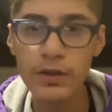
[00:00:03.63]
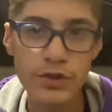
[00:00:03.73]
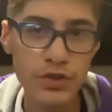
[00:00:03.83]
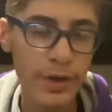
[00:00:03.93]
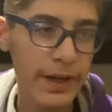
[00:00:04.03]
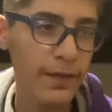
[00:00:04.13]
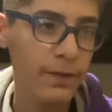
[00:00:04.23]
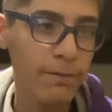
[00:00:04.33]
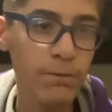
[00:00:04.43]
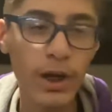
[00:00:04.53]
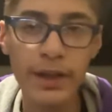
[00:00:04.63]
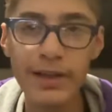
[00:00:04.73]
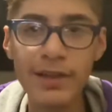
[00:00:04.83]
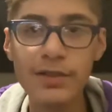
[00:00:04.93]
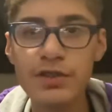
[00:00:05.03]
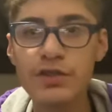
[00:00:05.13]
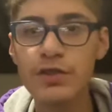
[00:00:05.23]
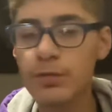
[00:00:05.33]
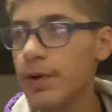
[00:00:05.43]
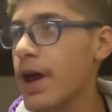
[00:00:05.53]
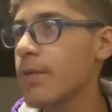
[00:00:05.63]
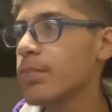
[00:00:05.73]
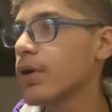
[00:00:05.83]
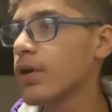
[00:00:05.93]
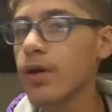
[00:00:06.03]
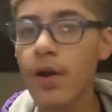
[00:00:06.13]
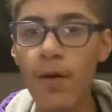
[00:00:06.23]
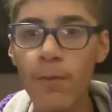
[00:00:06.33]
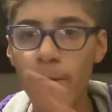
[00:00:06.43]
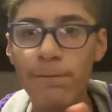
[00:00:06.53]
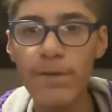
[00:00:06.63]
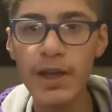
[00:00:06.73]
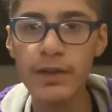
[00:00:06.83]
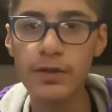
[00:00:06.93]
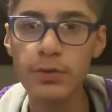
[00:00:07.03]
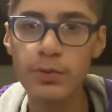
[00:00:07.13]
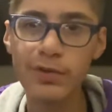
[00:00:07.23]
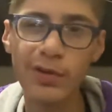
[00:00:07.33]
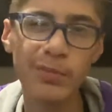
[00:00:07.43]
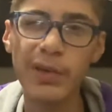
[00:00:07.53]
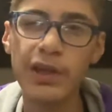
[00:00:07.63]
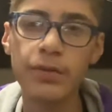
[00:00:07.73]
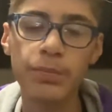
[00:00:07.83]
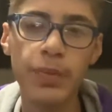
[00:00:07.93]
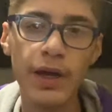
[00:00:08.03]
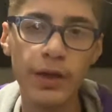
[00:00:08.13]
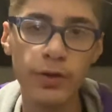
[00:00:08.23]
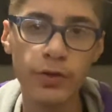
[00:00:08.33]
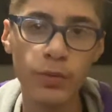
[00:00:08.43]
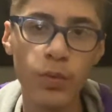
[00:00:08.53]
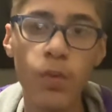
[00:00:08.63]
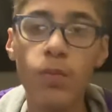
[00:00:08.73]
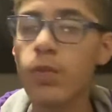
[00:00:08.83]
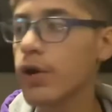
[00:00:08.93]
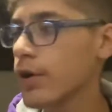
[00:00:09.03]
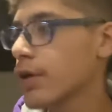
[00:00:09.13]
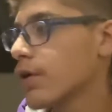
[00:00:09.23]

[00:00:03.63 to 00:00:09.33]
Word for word: Straight out the fucking dungeons of rap. With fake dudes don't make it back. Word.